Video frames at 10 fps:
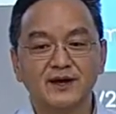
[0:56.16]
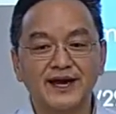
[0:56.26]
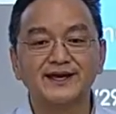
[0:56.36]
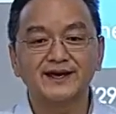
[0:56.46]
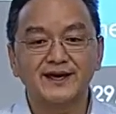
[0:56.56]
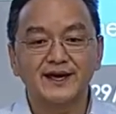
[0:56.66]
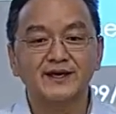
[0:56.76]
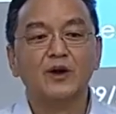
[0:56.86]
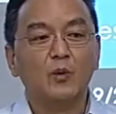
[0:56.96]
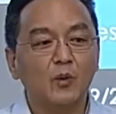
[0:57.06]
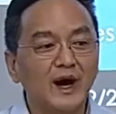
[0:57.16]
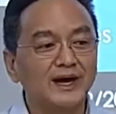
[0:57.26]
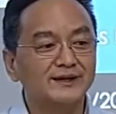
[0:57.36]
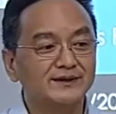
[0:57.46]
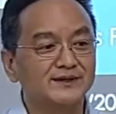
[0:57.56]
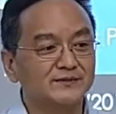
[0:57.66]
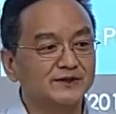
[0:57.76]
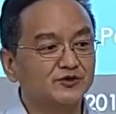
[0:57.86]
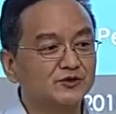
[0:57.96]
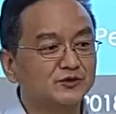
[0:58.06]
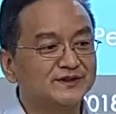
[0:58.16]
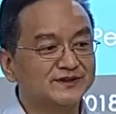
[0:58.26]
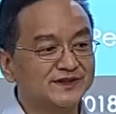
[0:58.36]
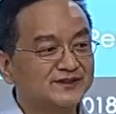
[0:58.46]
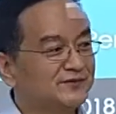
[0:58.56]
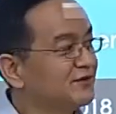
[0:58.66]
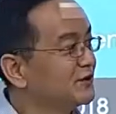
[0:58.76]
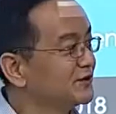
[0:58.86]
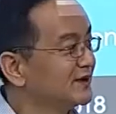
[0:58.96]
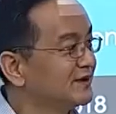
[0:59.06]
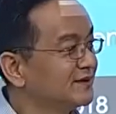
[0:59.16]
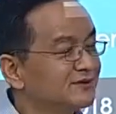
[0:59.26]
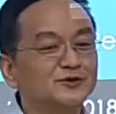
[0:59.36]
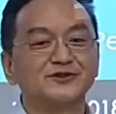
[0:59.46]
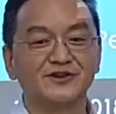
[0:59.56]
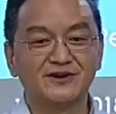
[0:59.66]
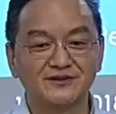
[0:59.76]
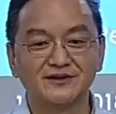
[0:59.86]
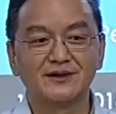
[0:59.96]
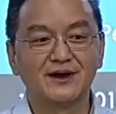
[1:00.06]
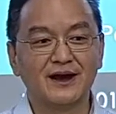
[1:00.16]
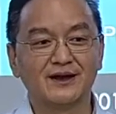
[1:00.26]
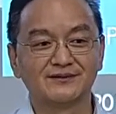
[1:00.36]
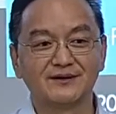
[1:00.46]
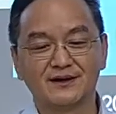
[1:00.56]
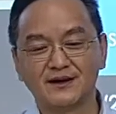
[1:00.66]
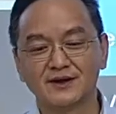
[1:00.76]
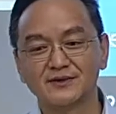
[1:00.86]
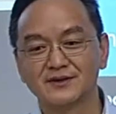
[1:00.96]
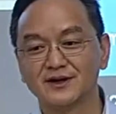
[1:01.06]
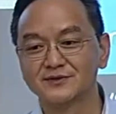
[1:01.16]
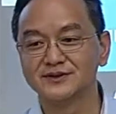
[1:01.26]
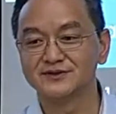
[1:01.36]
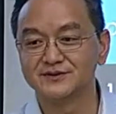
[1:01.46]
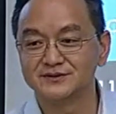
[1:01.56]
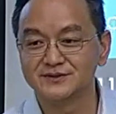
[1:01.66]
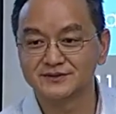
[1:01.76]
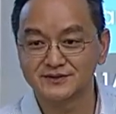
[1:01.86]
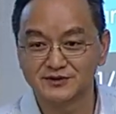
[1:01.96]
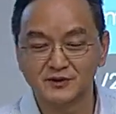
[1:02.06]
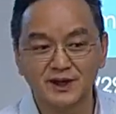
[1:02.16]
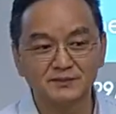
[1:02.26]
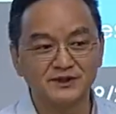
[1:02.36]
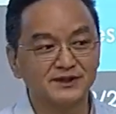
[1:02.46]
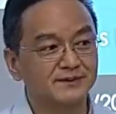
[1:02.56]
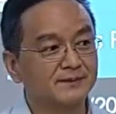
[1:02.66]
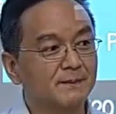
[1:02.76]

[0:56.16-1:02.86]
A K A why did we choose this field to start as uh, our, our new company.